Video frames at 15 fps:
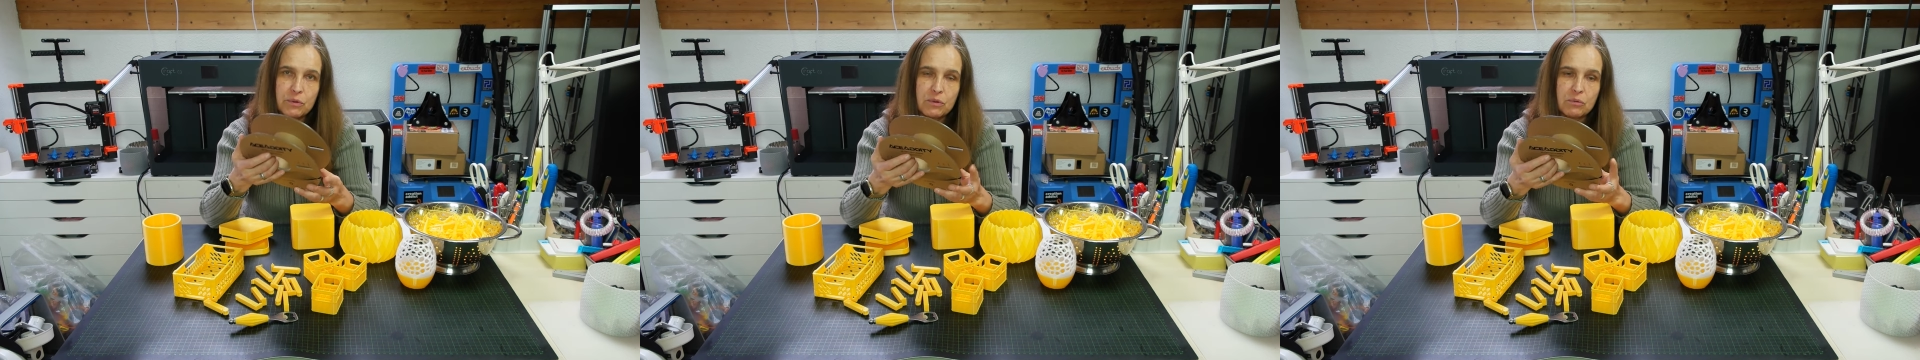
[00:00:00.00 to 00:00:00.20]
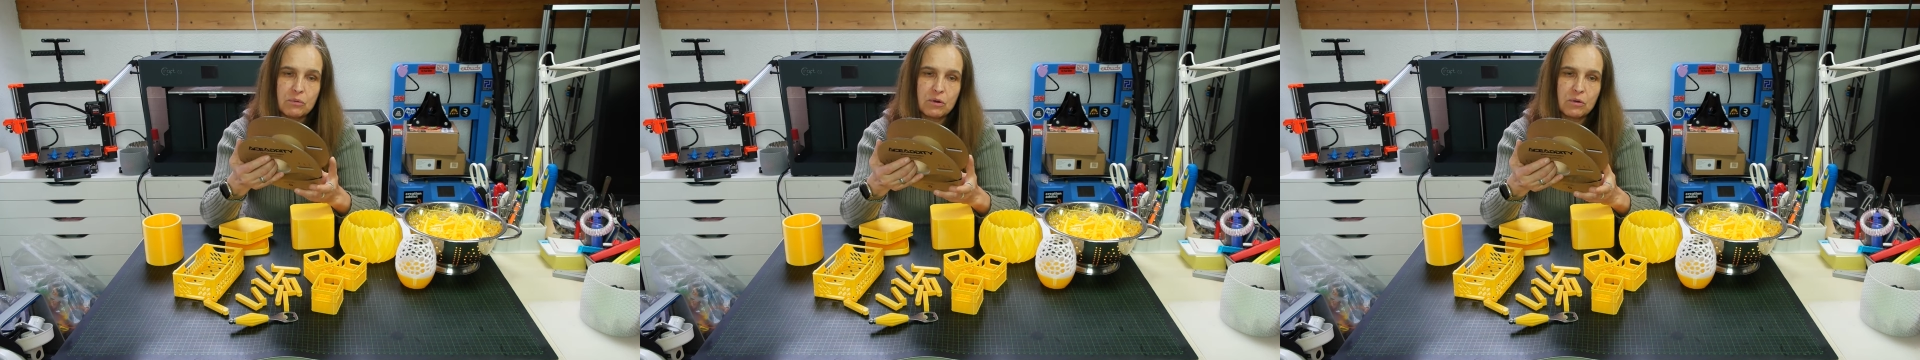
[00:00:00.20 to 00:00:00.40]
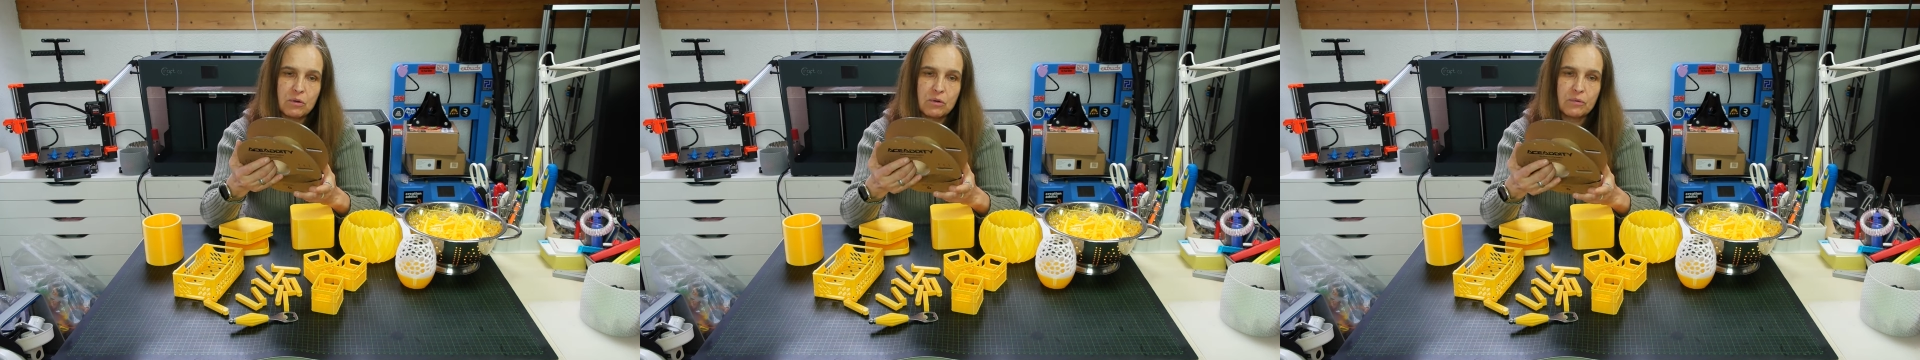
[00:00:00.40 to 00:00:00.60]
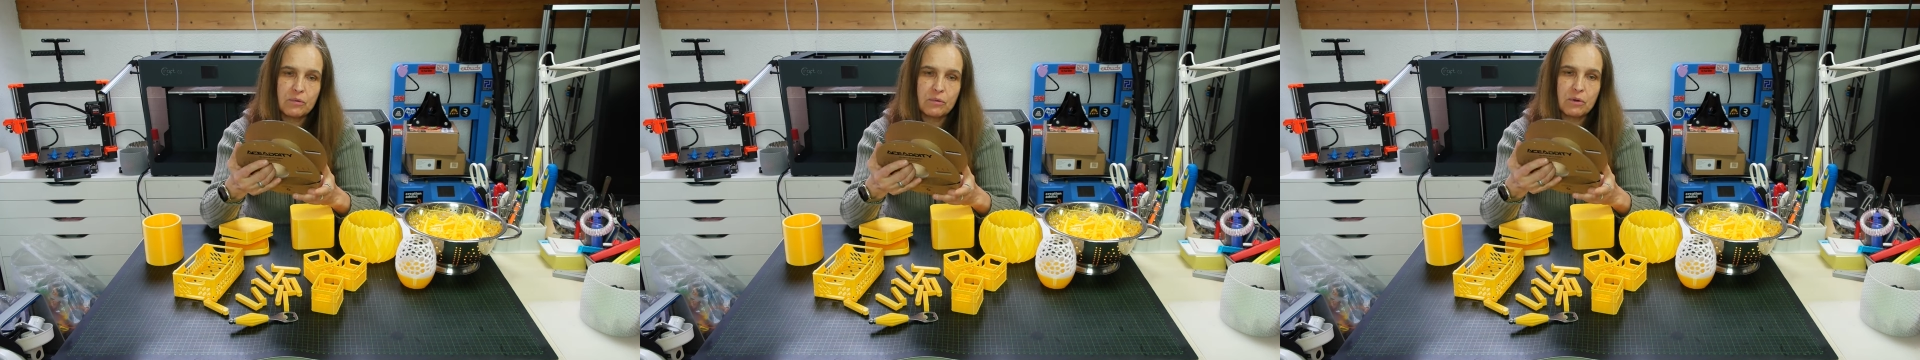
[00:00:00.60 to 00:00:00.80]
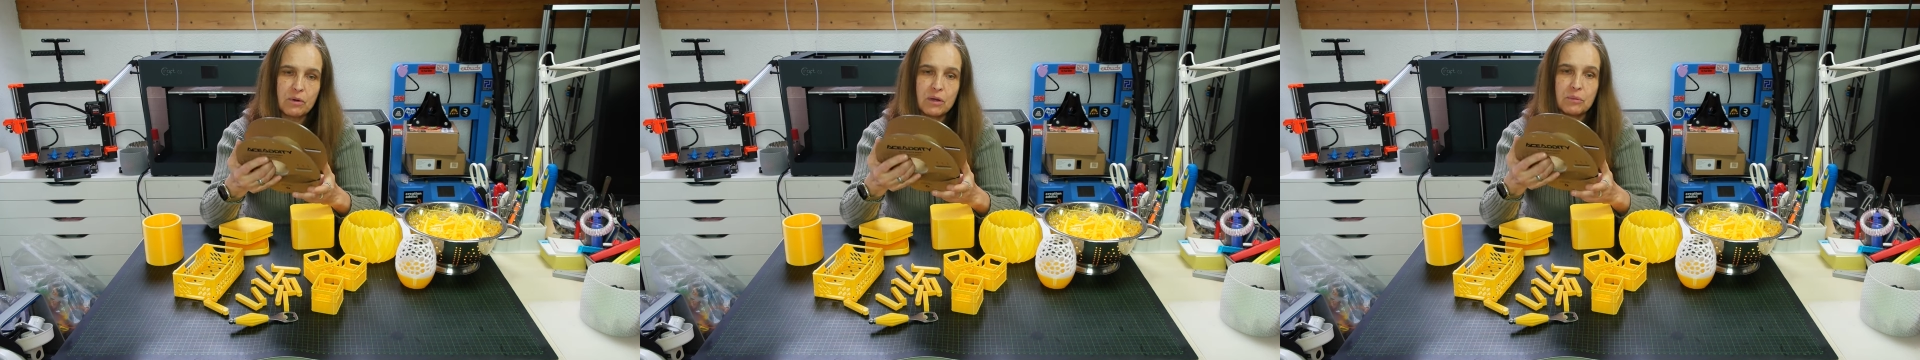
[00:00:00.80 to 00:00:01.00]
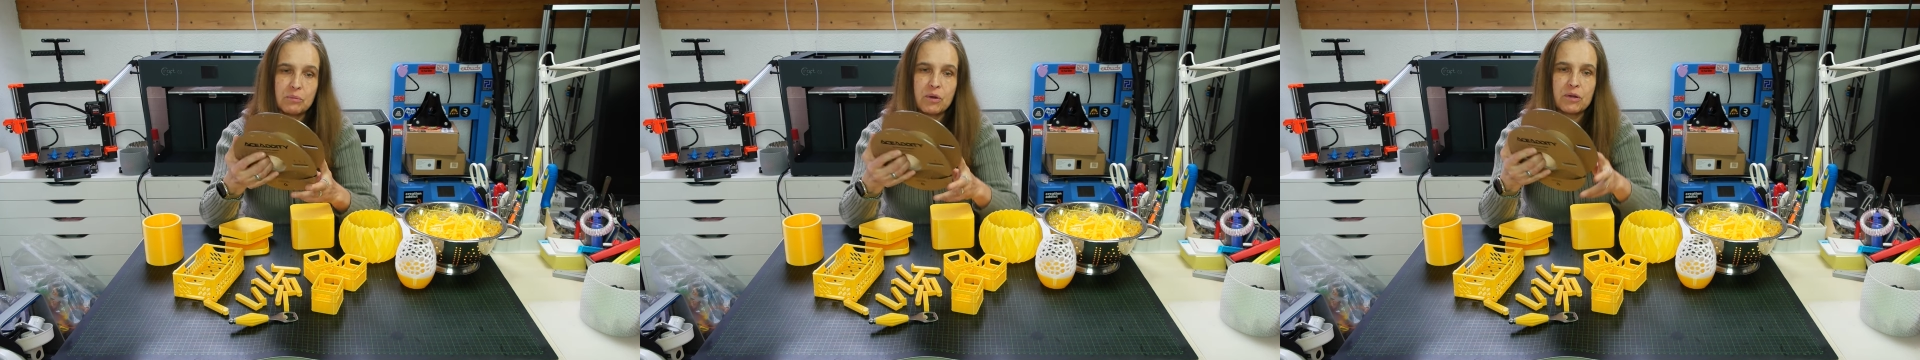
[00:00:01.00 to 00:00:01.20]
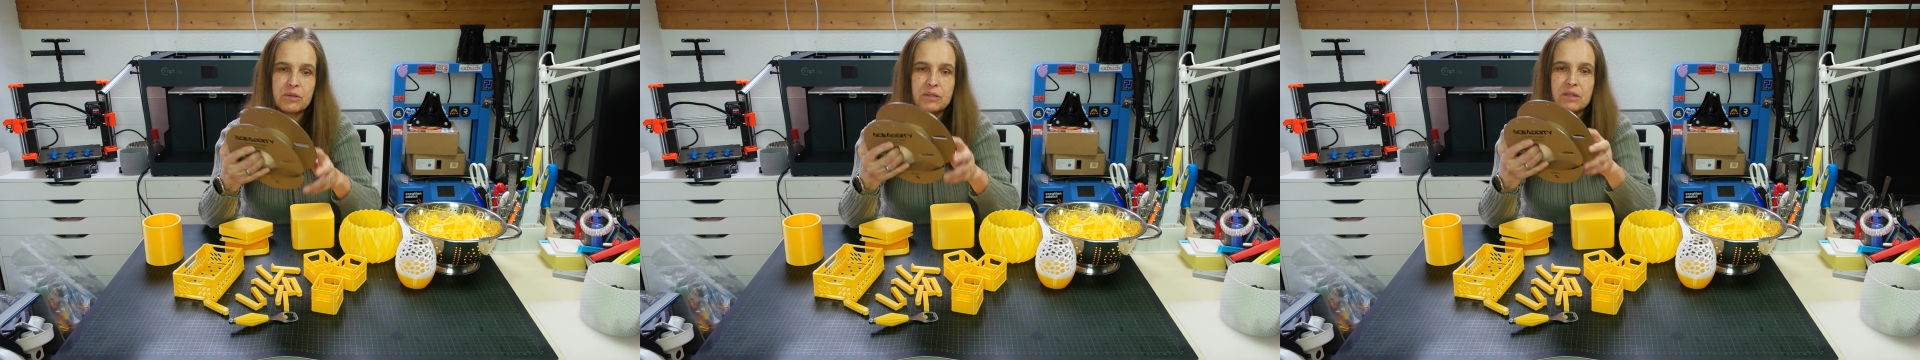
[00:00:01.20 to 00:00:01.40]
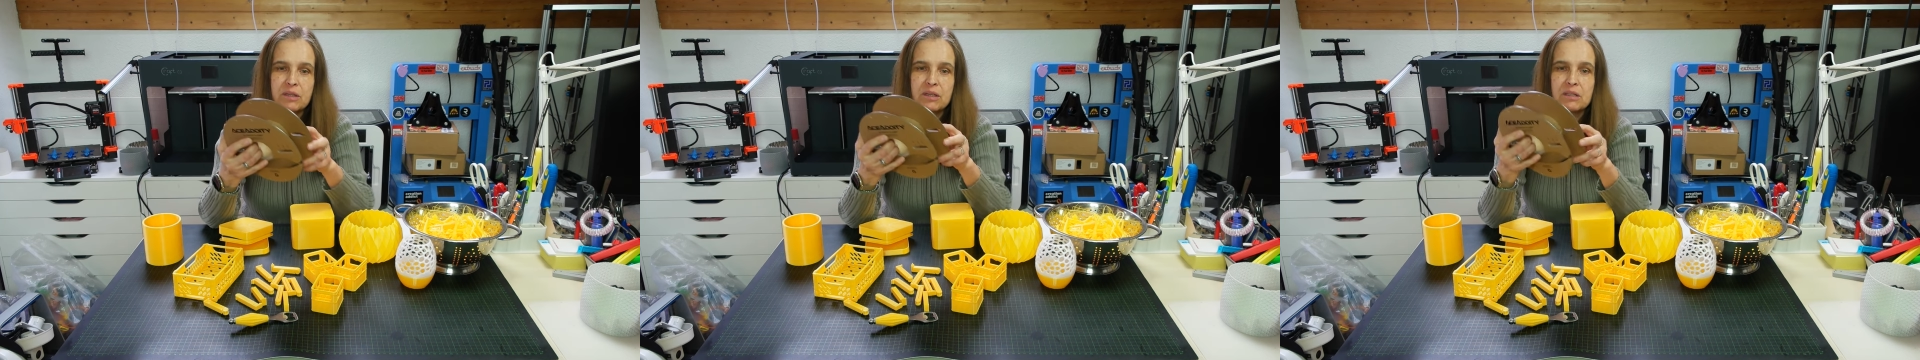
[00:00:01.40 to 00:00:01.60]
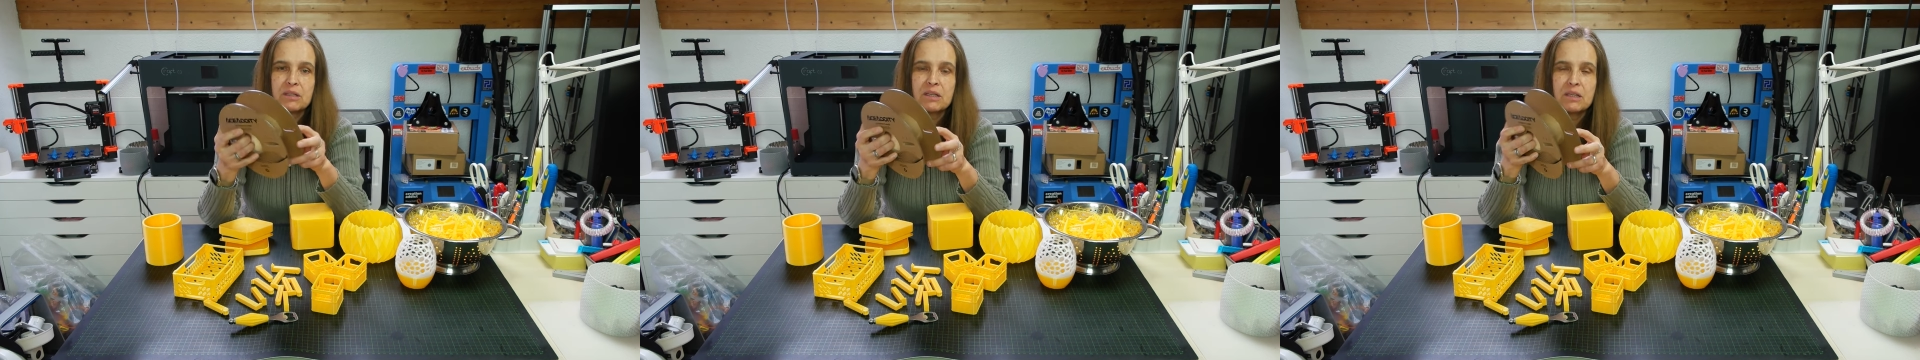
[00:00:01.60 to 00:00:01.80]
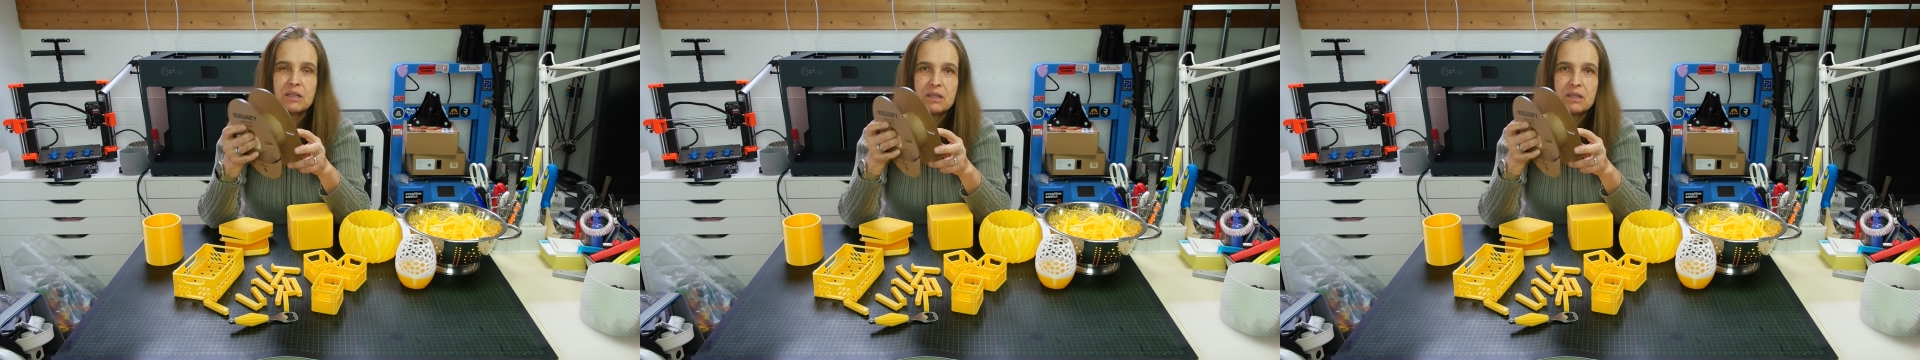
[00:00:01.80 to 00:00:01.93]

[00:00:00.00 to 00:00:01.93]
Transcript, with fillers: you the roll unboxing it,